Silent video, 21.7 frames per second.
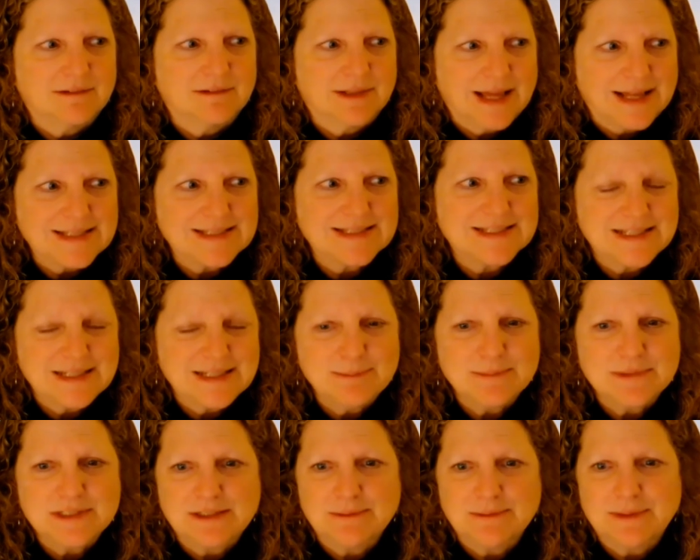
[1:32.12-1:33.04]
that
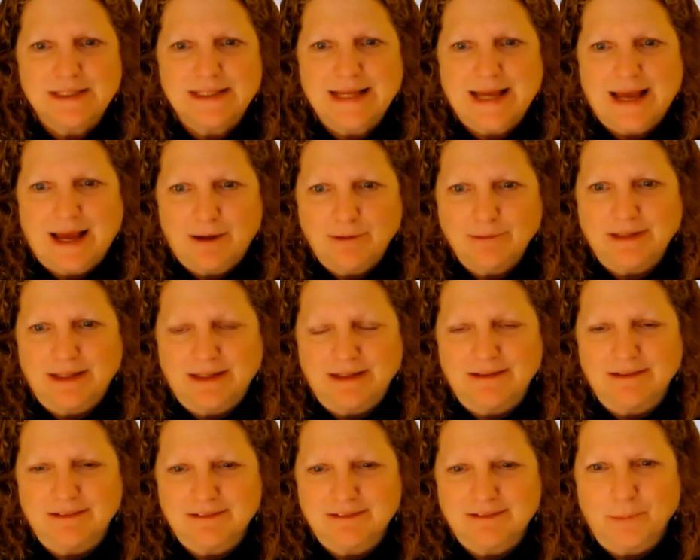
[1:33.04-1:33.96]
seems to be the outlet,
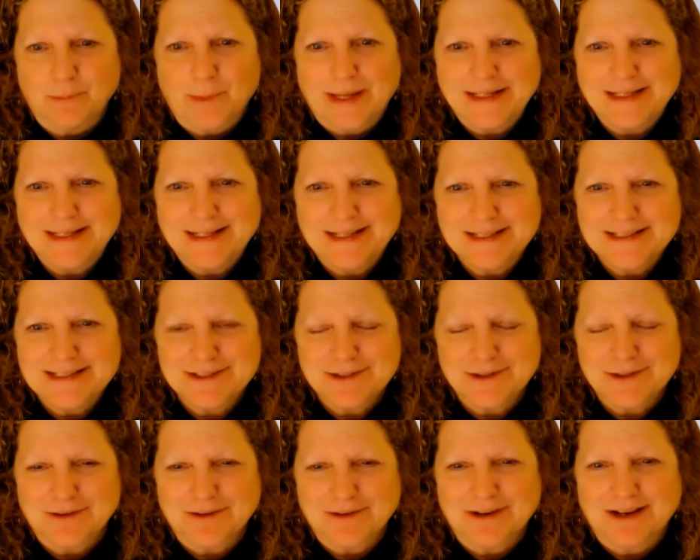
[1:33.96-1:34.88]
is when kids
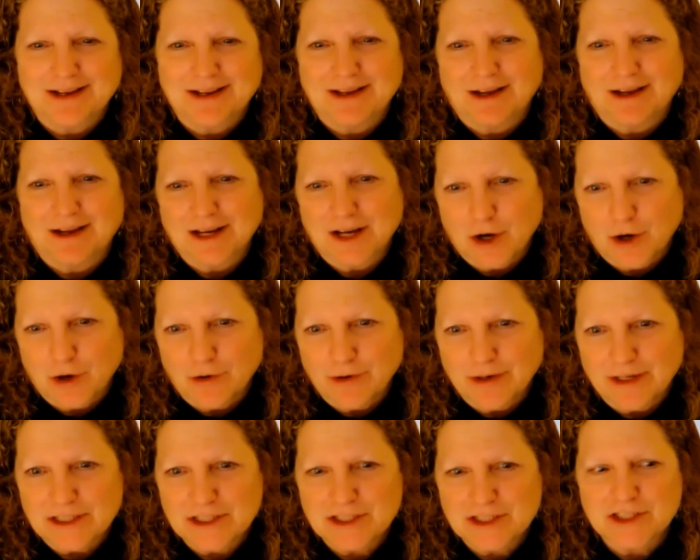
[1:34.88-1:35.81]
are
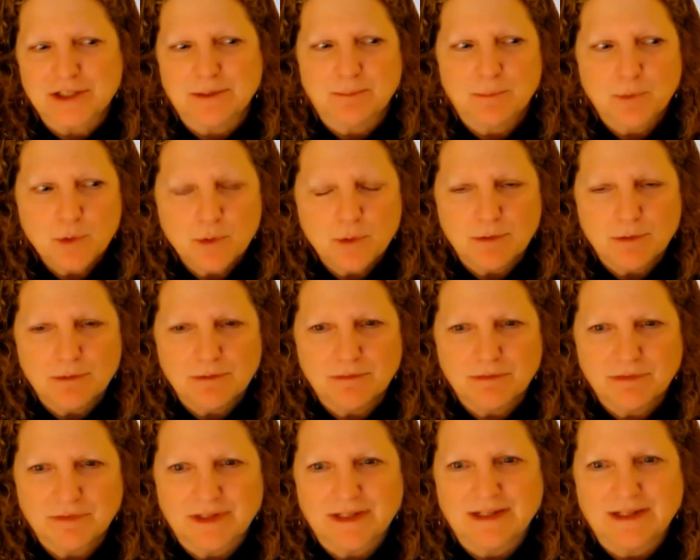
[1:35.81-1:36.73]
encouraged to
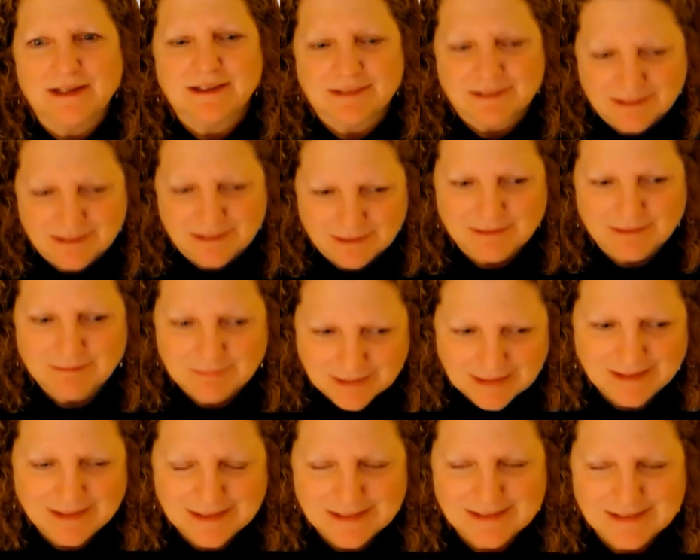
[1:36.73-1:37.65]
move, it's
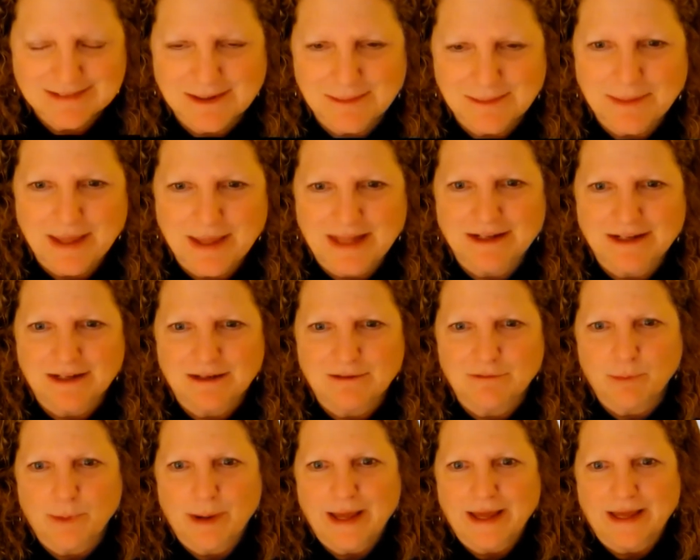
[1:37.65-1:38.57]
in this
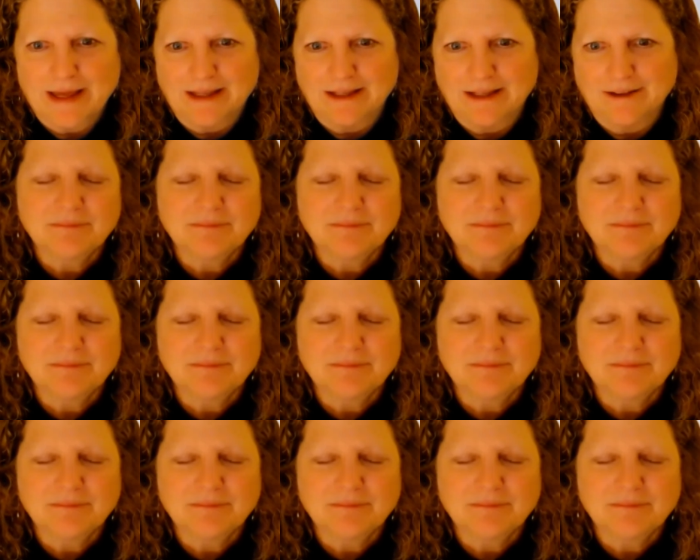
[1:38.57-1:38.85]
competitive way.